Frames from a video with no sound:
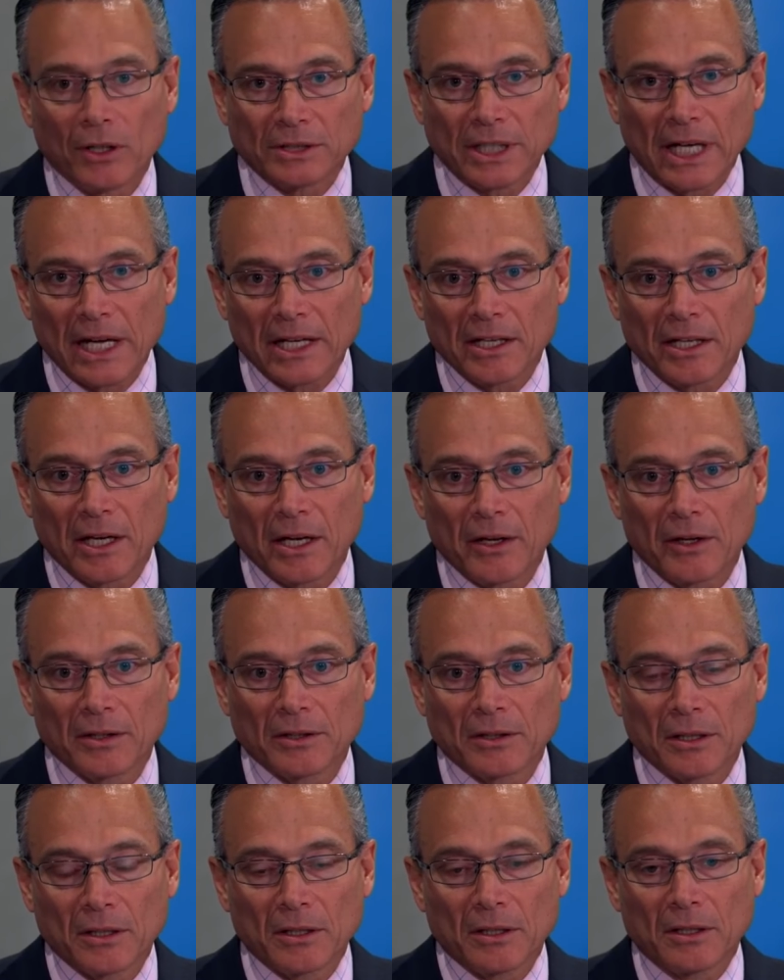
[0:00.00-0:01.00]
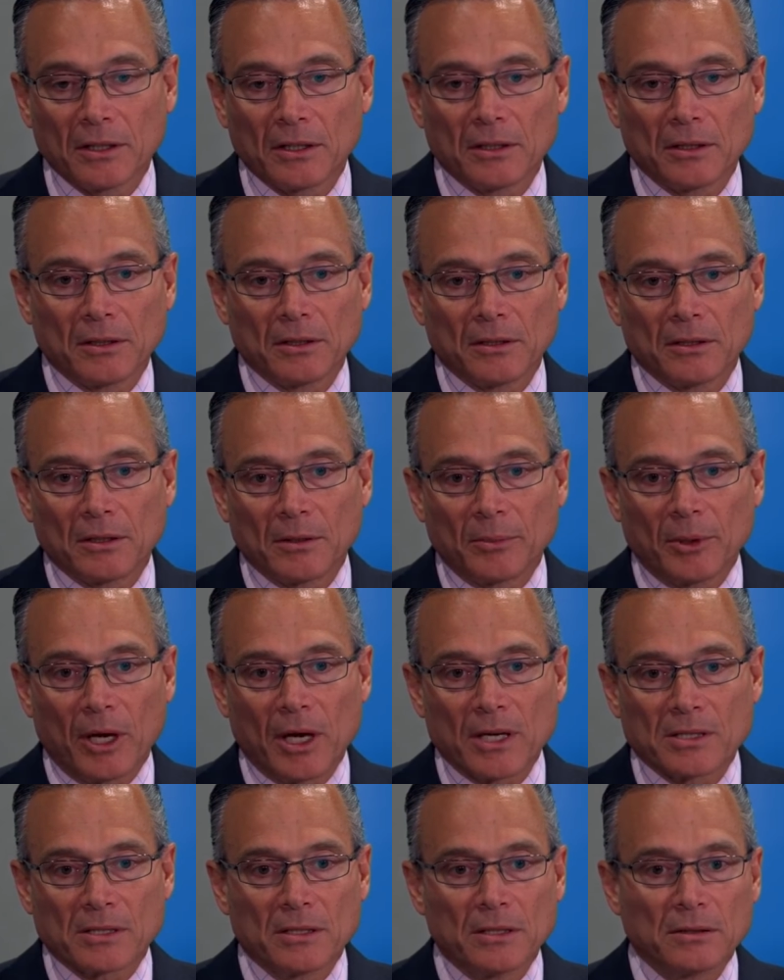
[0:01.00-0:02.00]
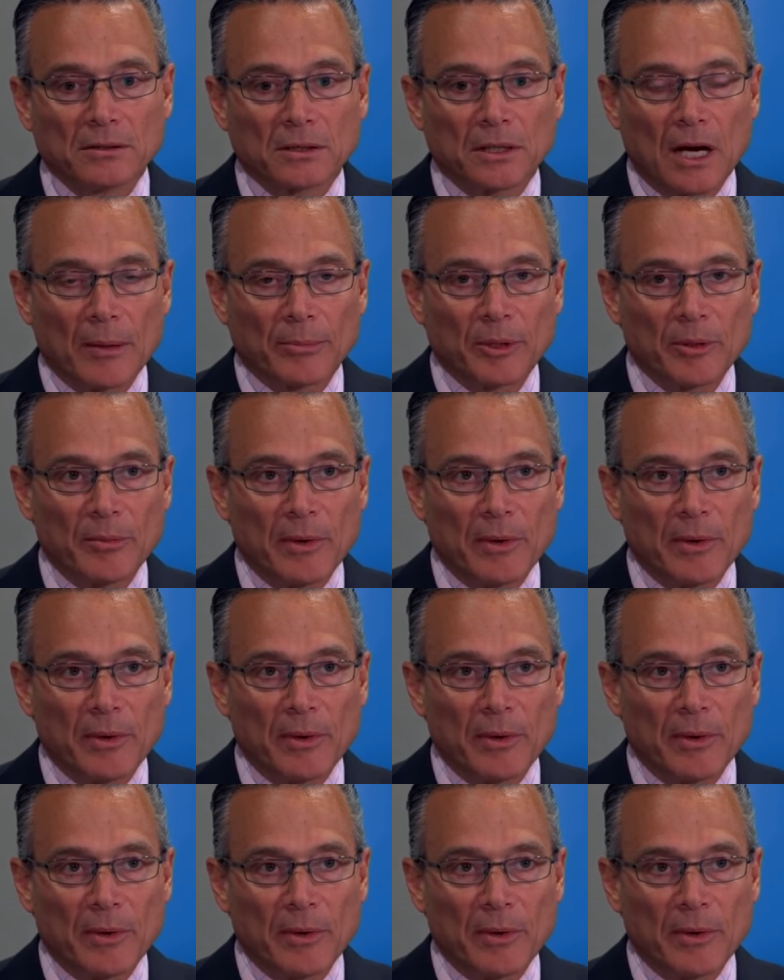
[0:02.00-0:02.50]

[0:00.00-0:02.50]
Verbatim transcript: day here at the, the, the, Boston Copley